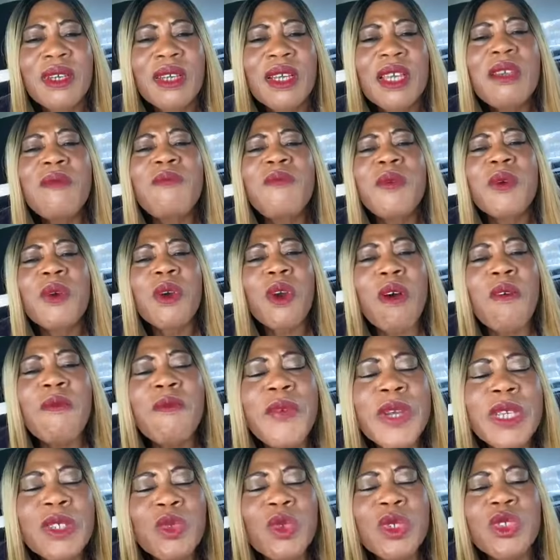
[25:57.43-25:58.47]
if you
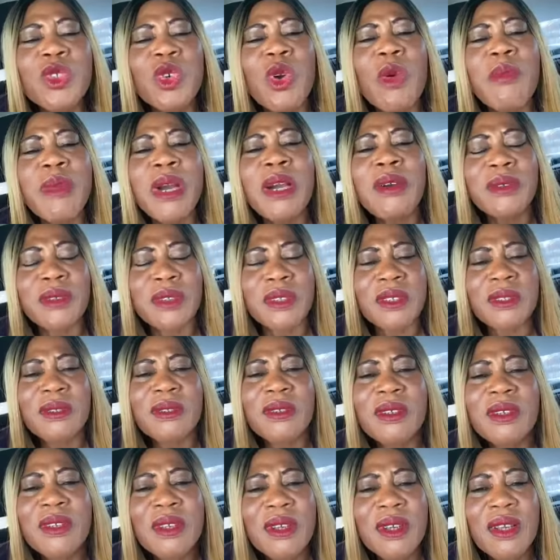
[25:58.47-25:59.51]
confess with your mouth,
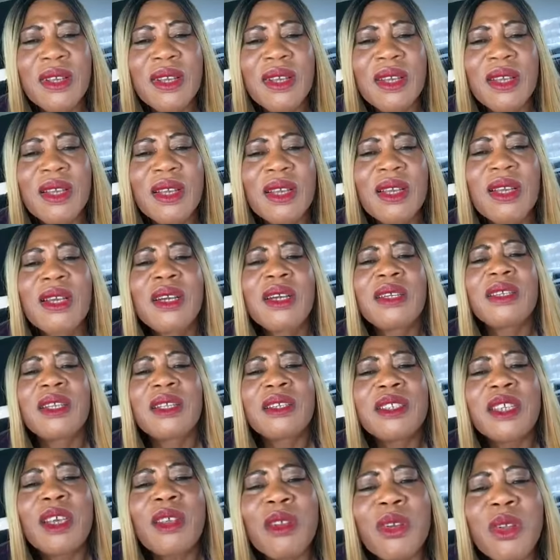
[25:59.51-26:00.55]

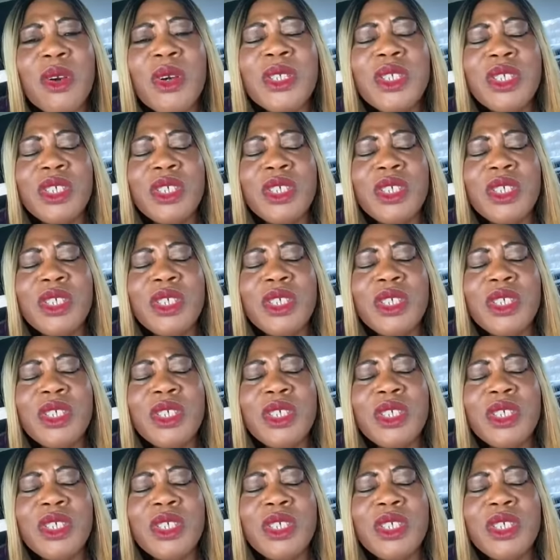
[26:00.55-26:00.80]
the Lord